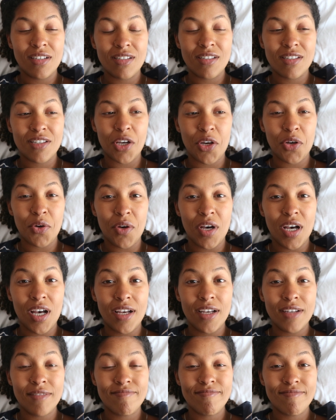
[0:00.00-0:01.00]

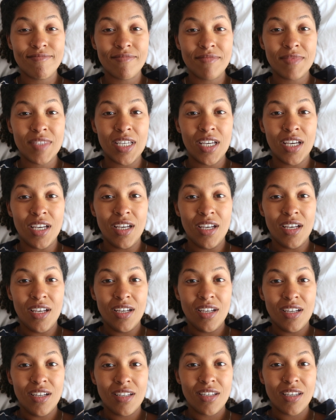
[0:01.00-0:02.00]
So
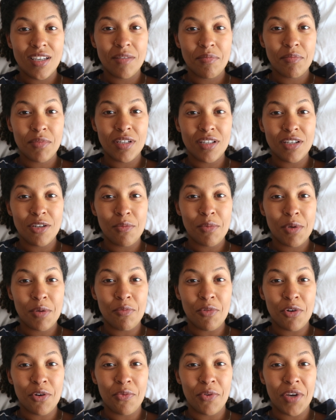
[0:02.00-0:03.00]
yeah, a little
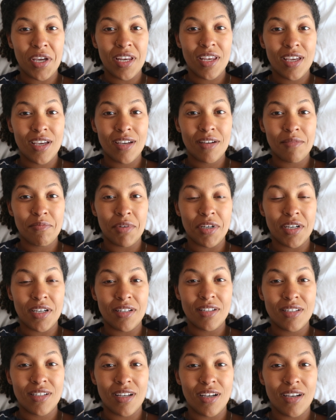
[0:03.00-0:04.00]
bit more waiting,
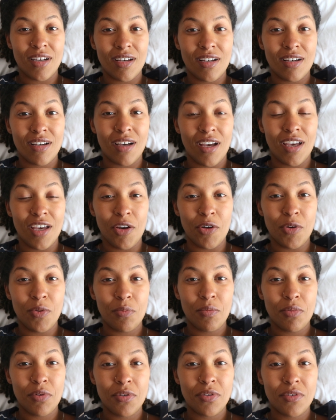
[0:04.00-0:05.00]
but I
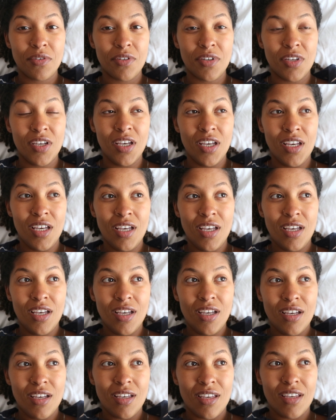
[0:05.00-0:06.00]
hope,
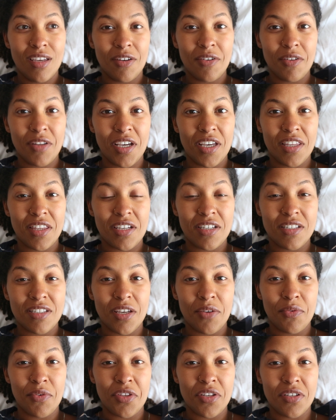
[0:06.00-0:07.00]
you know, like they
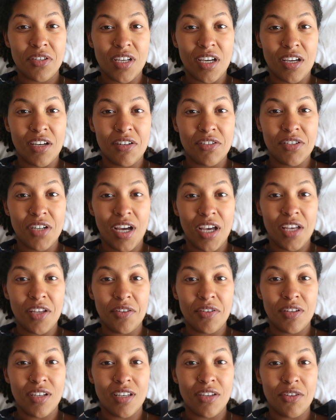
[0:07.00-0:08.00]
say with the second
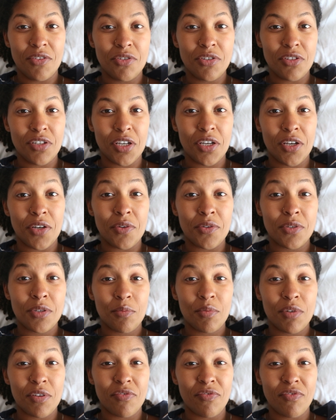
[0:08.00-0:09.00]
child, it usually goes
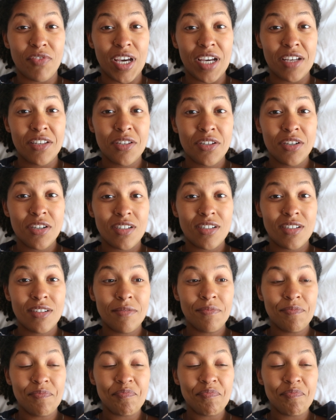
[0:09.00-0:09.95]
a bit faster.